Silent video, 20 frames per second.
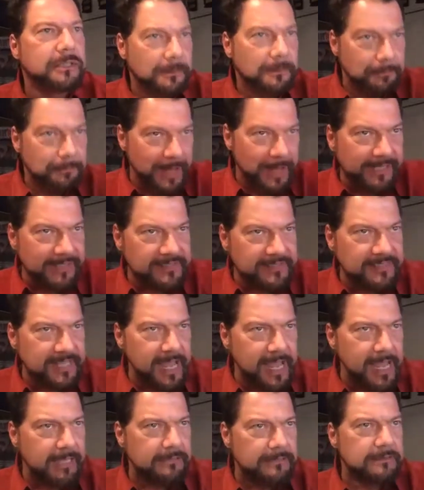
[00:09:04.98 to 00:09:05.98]
Make it
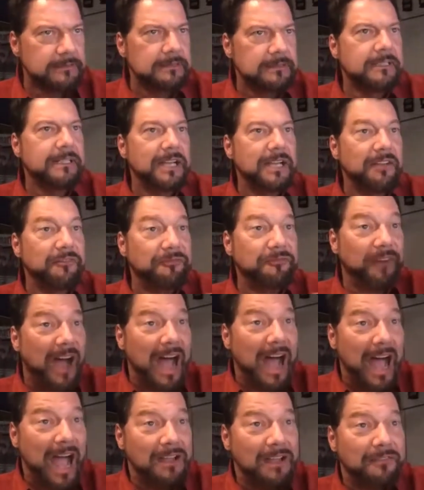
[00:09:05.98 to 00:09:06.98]
sing in
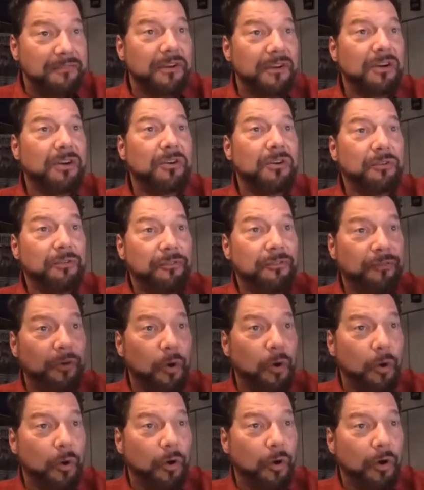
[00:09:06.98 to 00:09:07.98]
5,
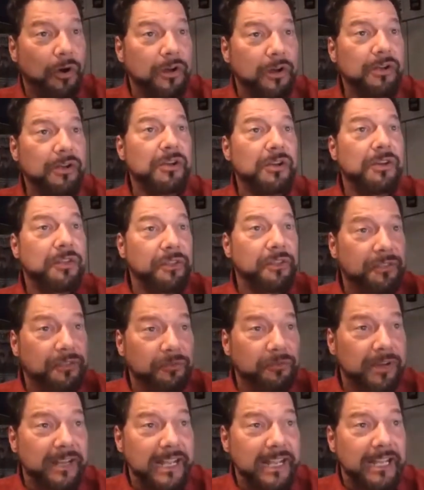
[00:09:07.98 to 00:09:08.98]
4,
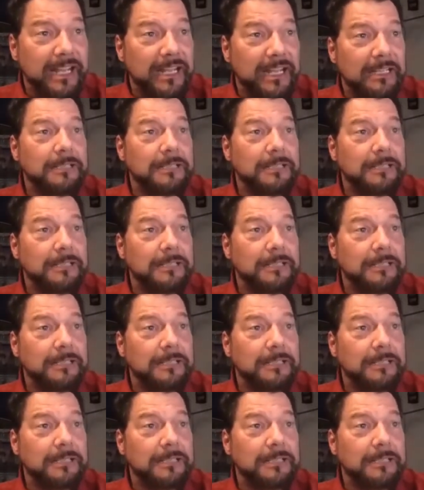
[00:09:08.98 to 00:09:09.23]
3...